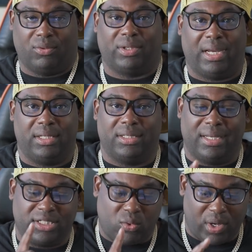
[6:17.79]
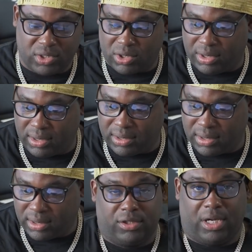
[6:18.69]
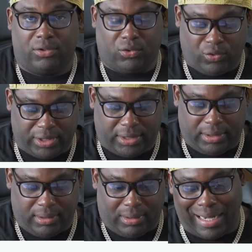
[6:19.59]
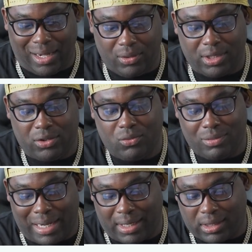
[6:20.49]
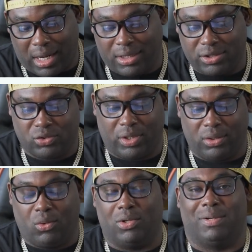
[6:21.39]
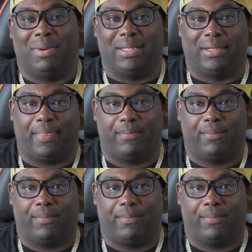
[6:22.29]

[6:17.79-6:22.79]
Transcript: Okay. The next question is, shout out to Ricky, how can you not concentrate on the money?